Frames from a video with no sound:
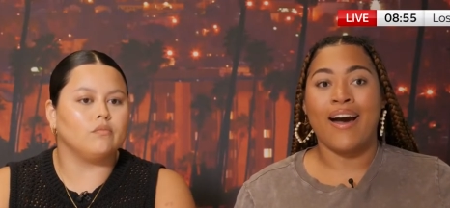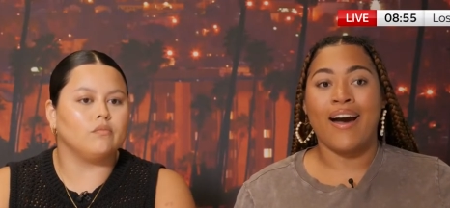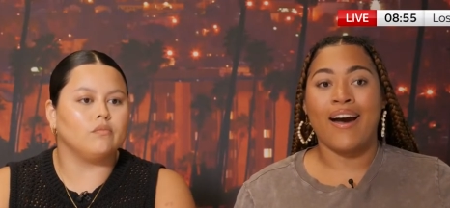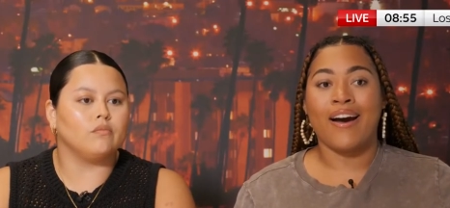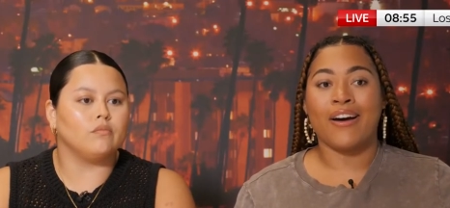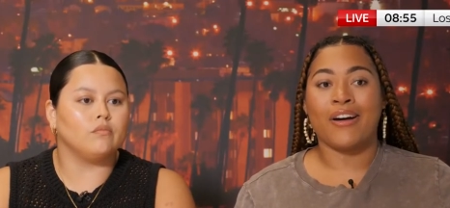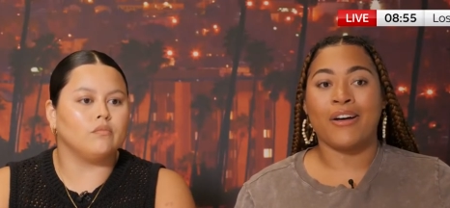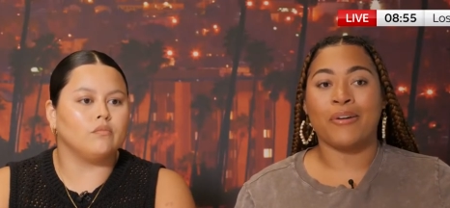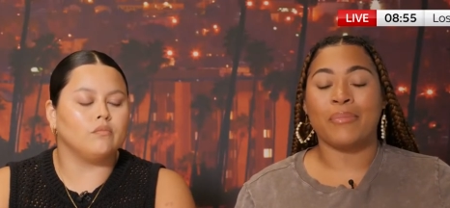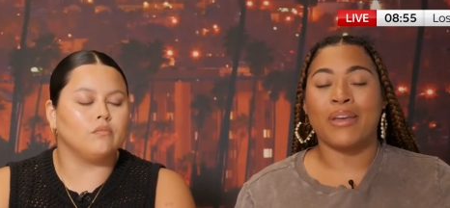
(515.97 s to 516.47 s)

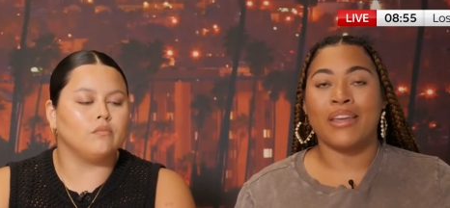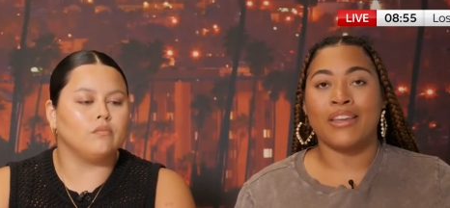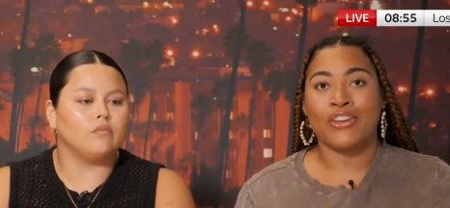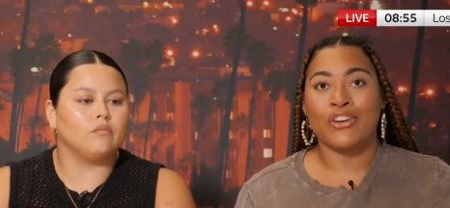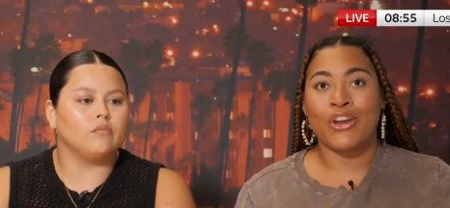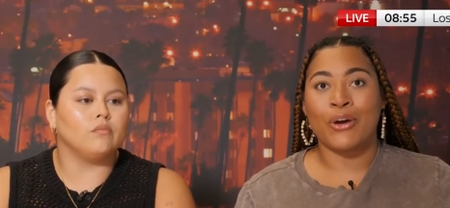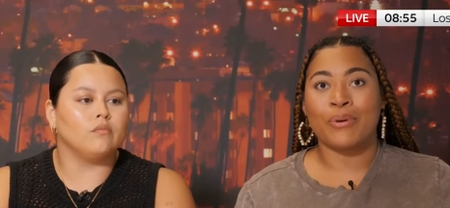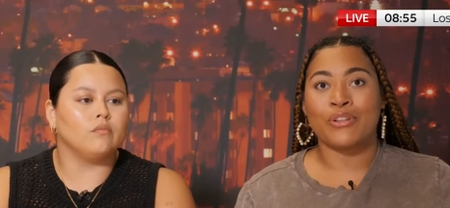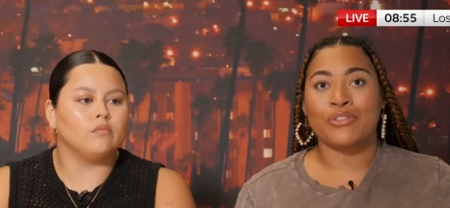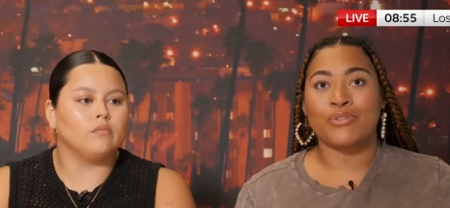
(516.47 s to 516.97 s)
Speaker 1: Um, and you
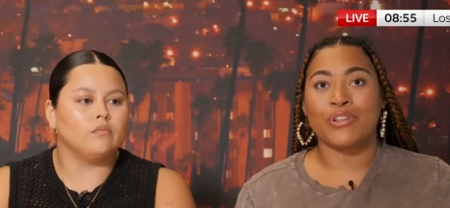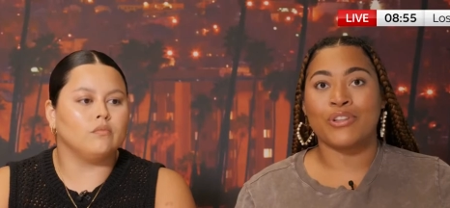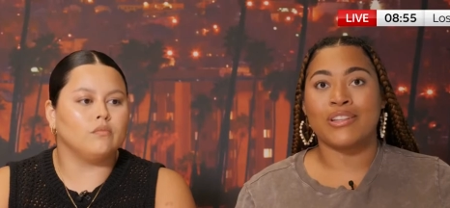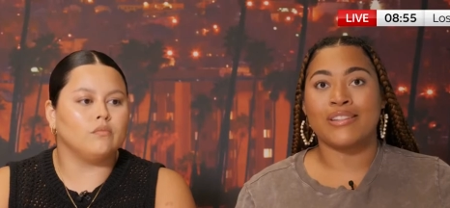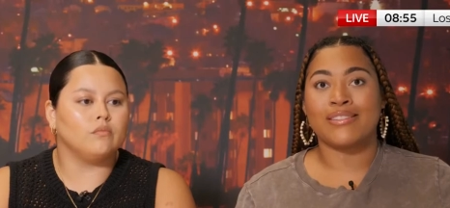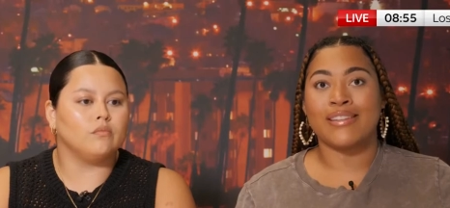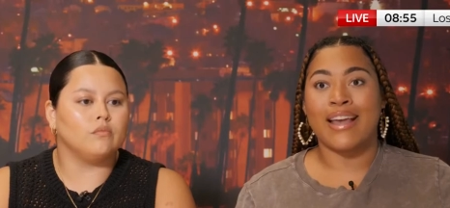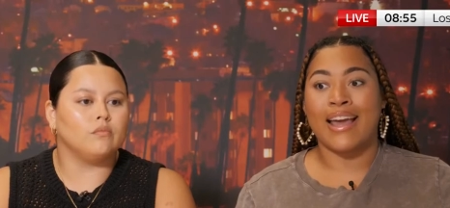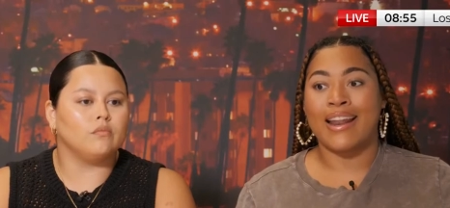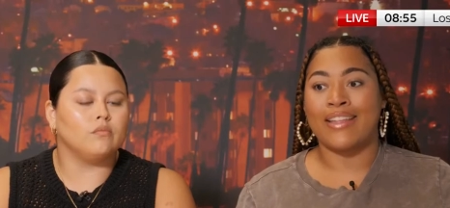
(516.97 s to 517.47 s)
know, it's really
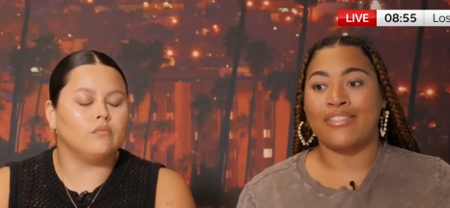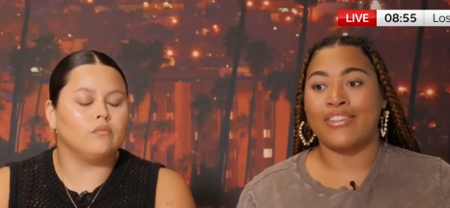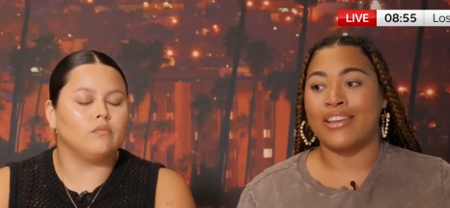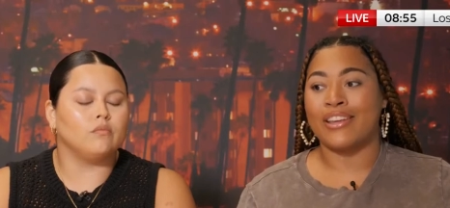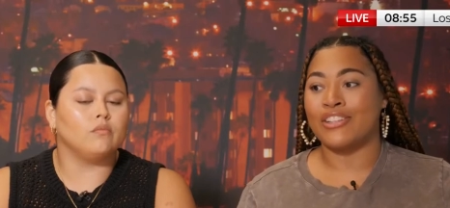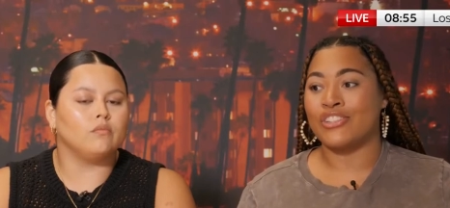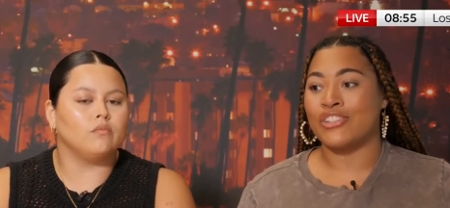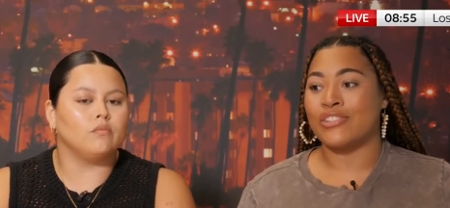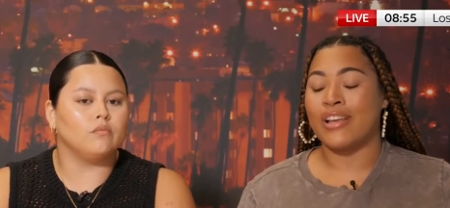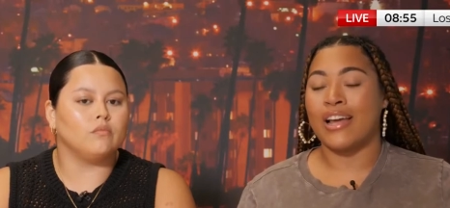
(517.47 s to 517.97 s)
sad. I think
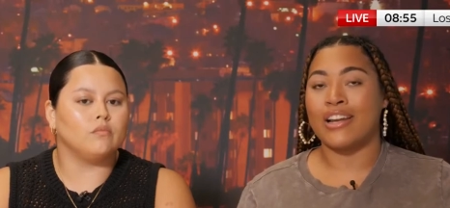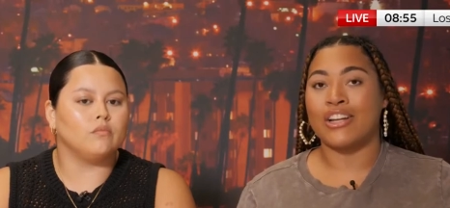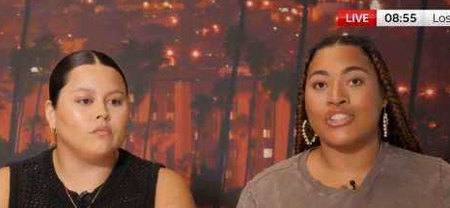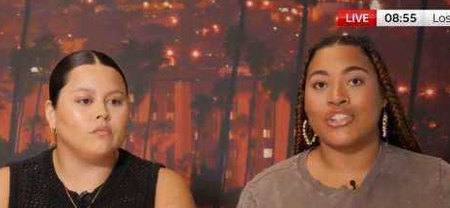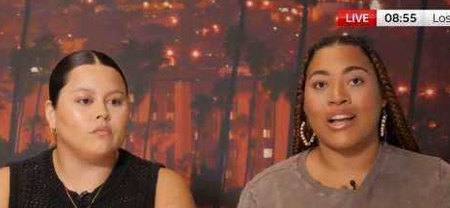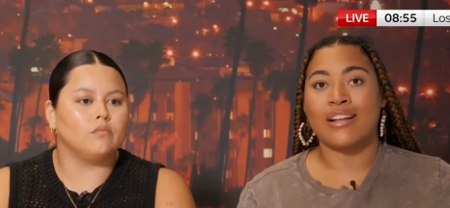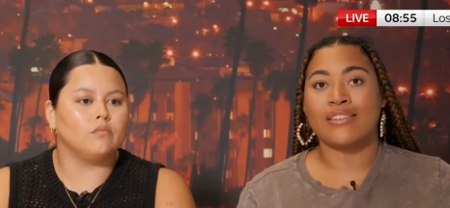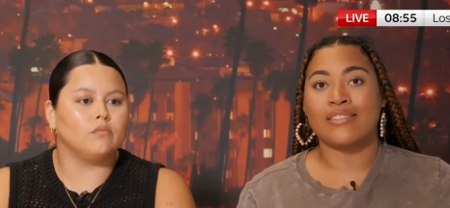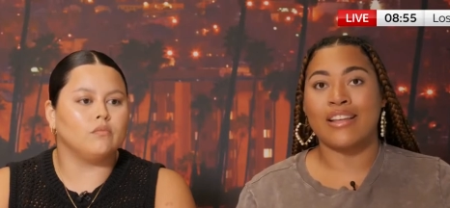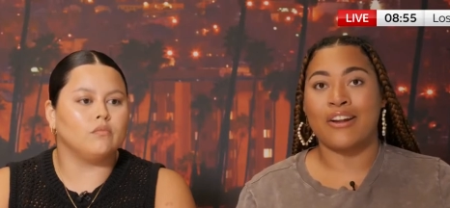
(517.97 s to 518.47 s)
it just kind of
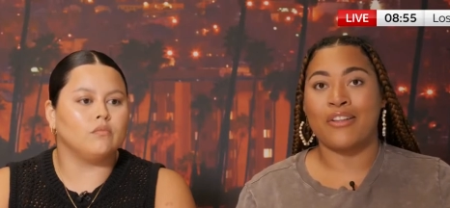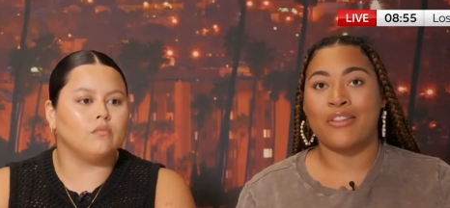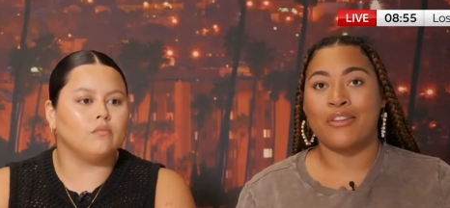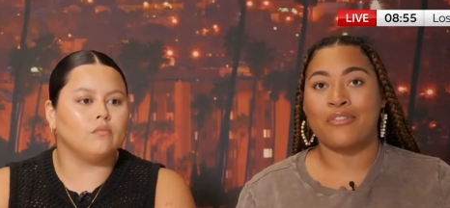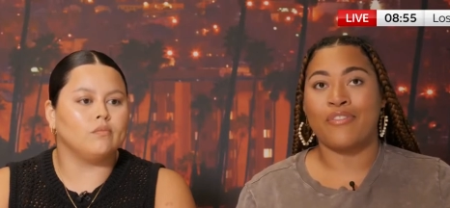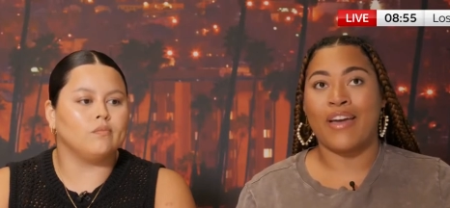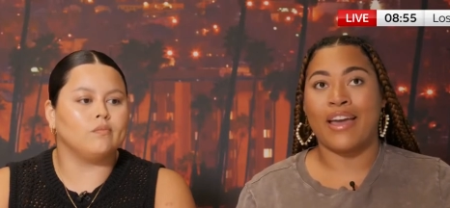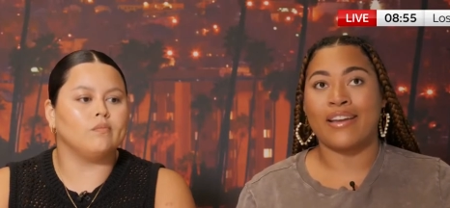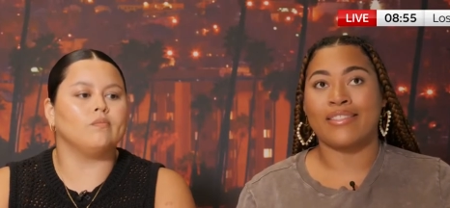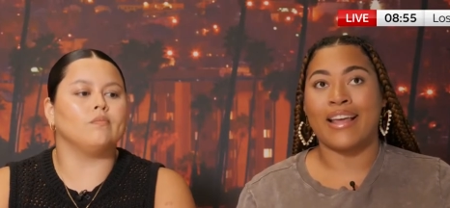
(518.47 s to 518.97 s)
shines light on the
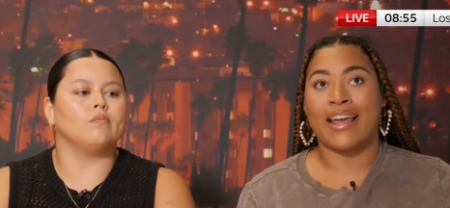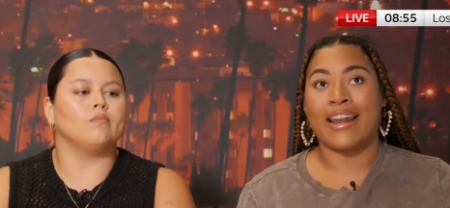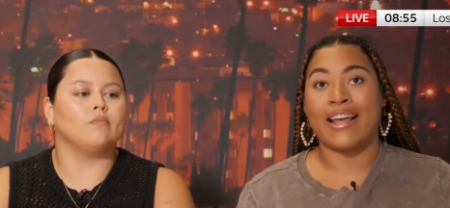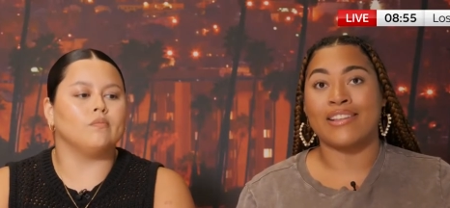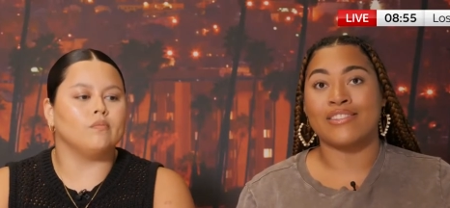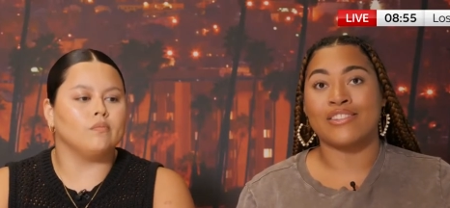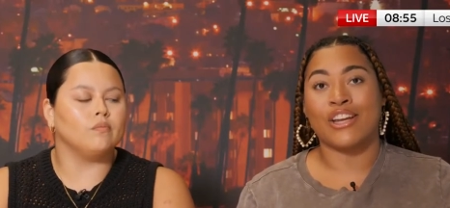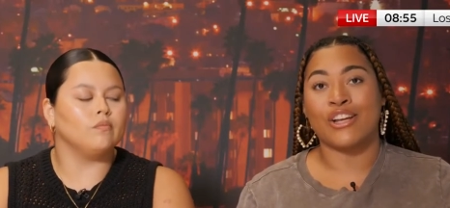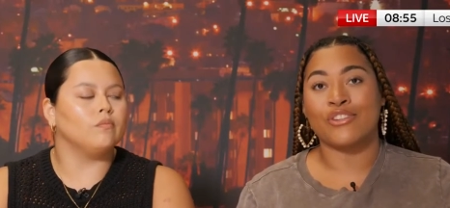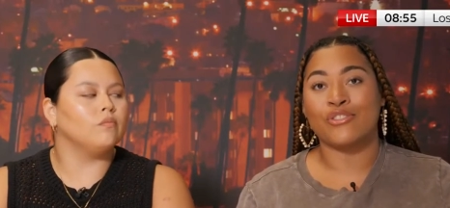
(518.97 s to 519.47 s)
fact that
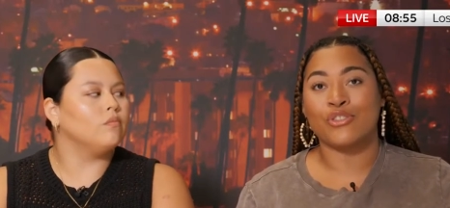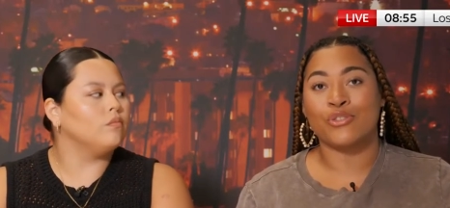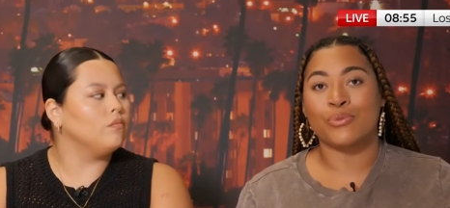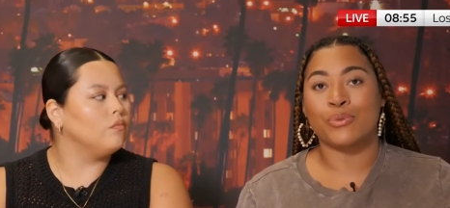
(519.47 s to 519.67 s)
as dancers,